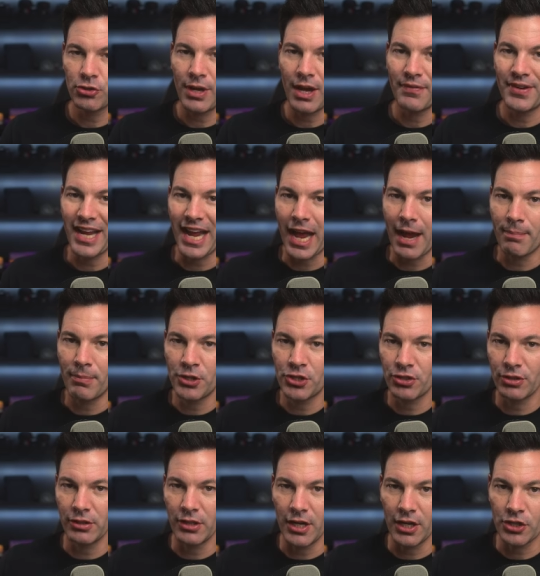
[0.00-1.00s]
you have an
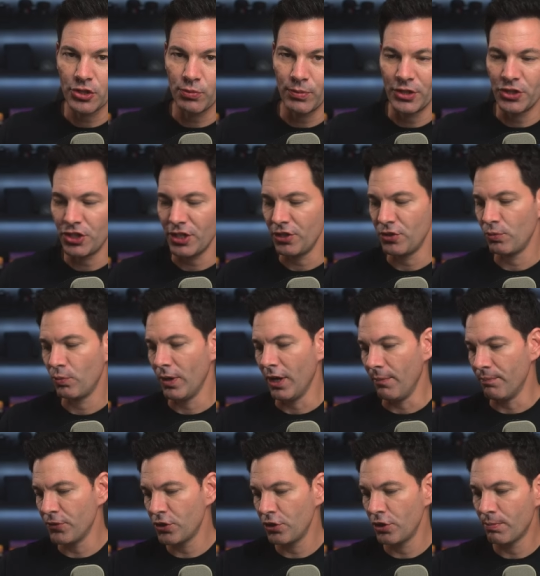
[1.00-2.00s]
aperture lock switch as
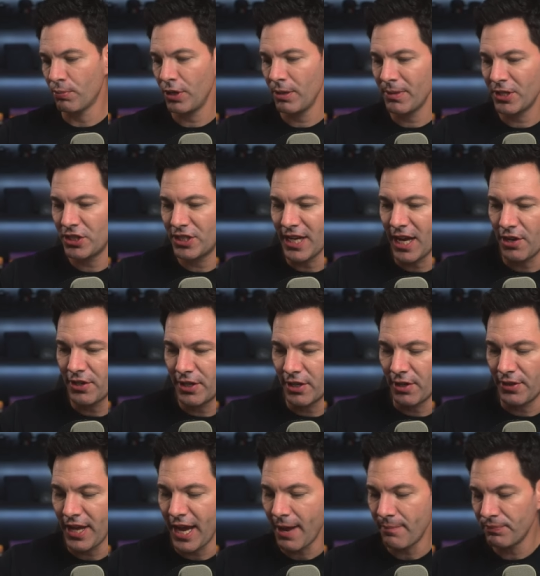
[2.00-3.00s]
well. So you're pretty much dialed in
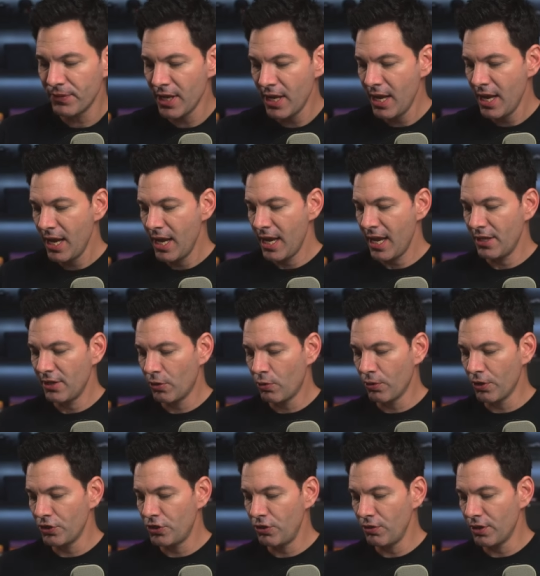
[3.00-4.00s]
on that. And of
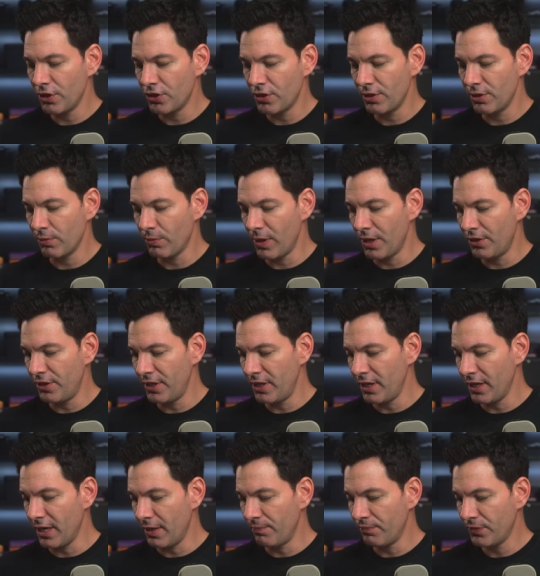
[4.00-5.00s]
course, you can turn the,
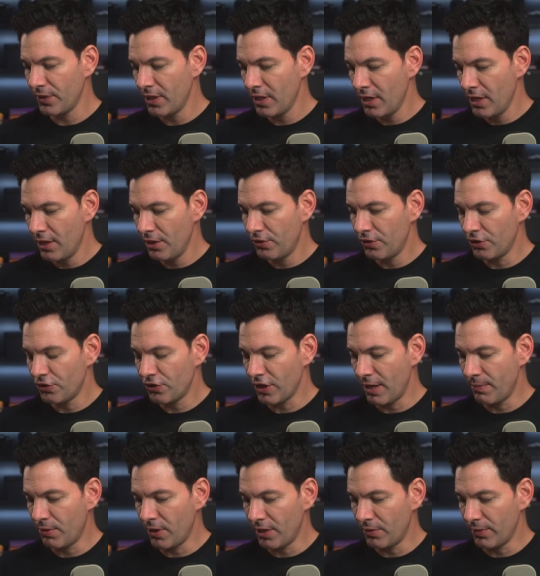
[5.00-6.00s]
the, uh, the
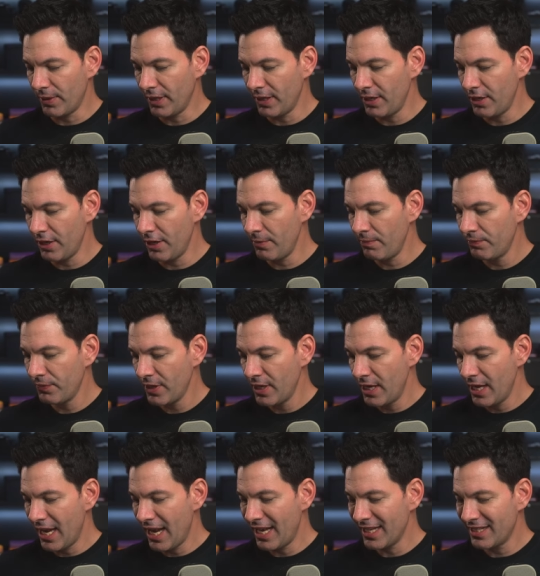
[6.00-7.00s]
tripod ring here
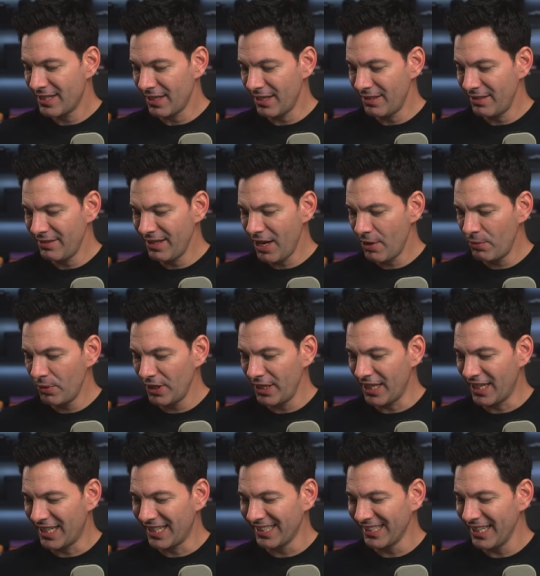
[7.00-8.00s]
has not really
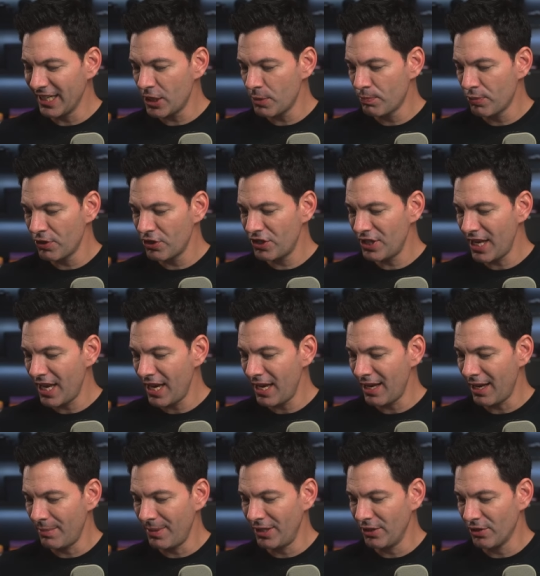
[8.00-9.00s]
clicks per se.
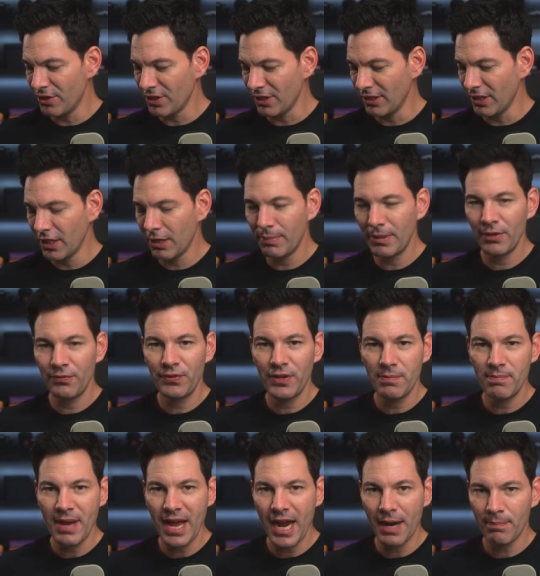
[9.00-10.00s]
I mean, there's a little bit of
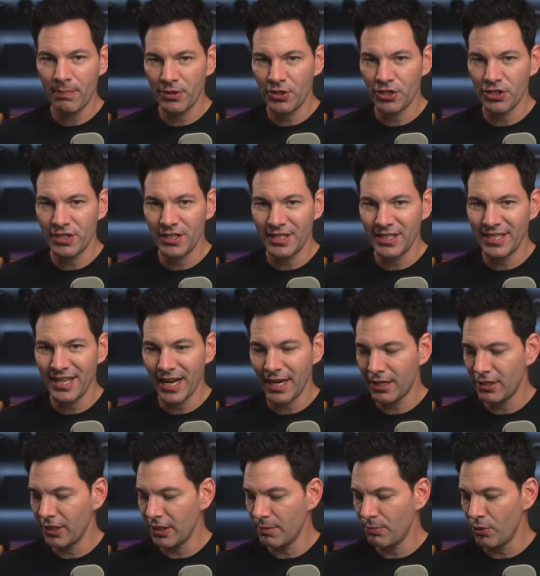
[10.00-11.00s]
feedback, but there's, it's not
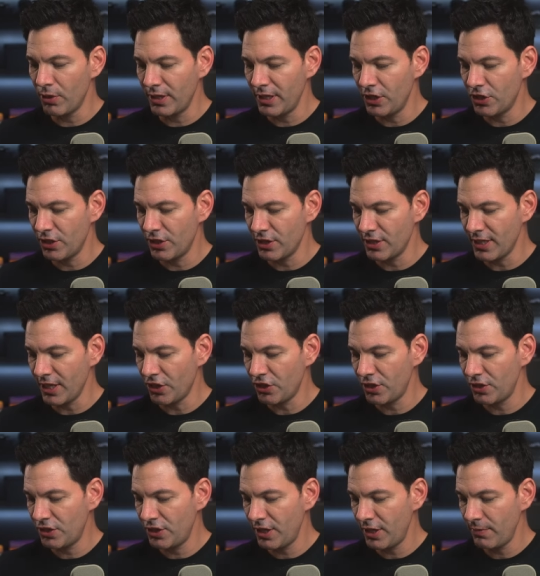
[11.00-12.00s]
clickable on each of the
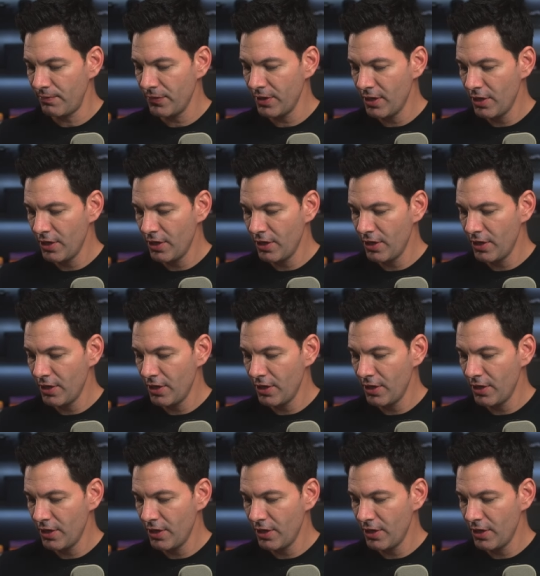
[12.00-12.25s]
sections here.